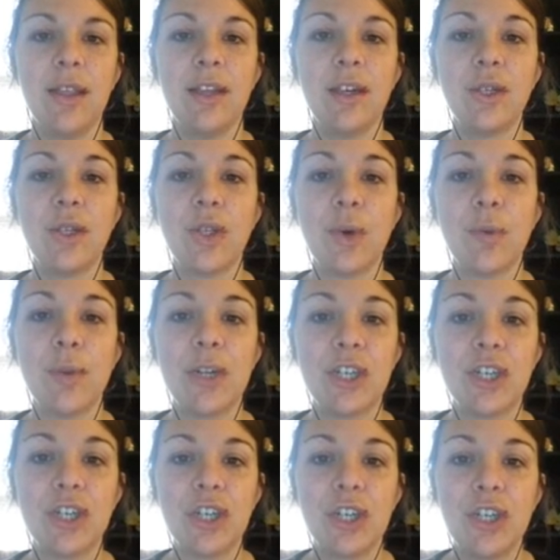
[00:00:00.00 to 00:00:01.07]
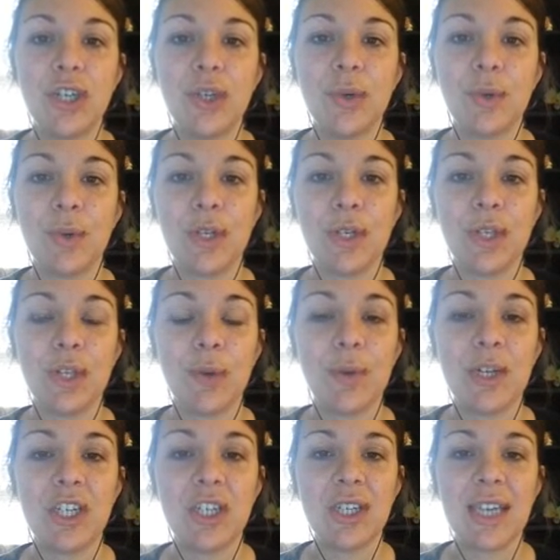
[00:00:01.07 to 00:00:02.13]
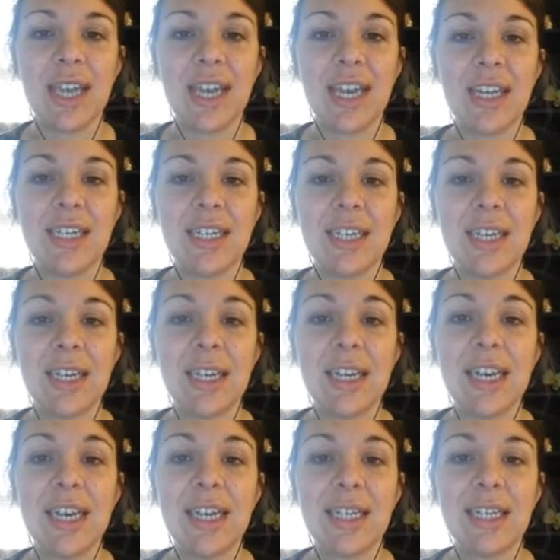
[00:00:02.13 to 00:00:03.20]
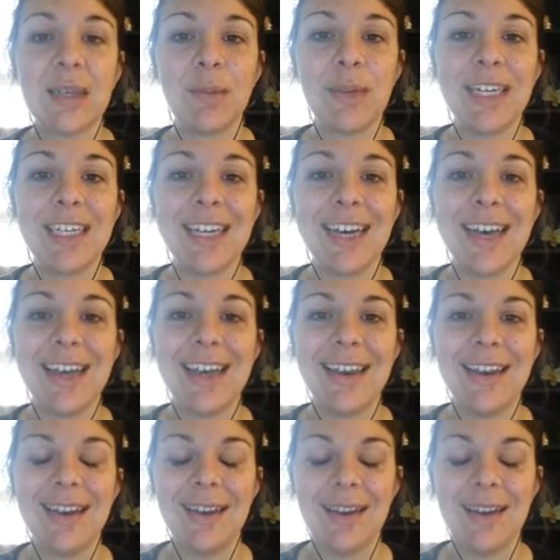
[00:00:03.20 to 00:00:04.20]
there's so much to do, or so much is needing to be done.